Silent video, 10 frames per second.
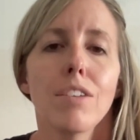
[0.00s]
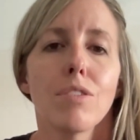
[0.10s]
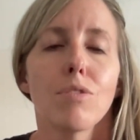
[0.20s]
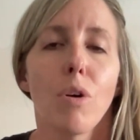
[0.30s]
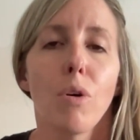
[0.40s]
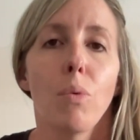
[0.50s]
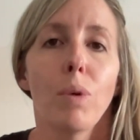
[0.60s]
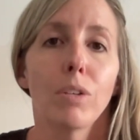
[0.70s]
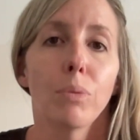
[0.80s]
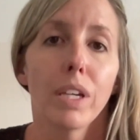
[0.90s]
So
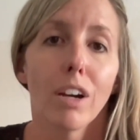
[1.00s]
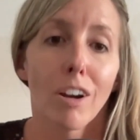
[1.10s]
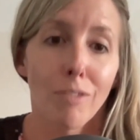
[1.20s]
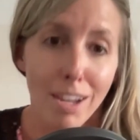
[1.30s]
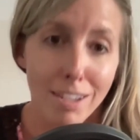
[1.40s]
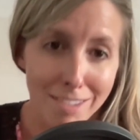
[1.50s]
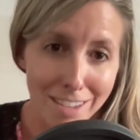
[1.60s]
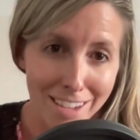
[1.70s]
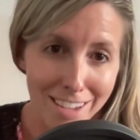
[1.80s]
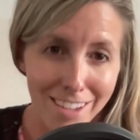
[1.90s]
when we are
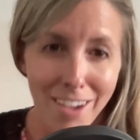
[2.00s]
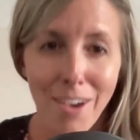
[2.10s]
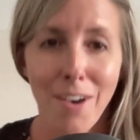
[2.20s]
resting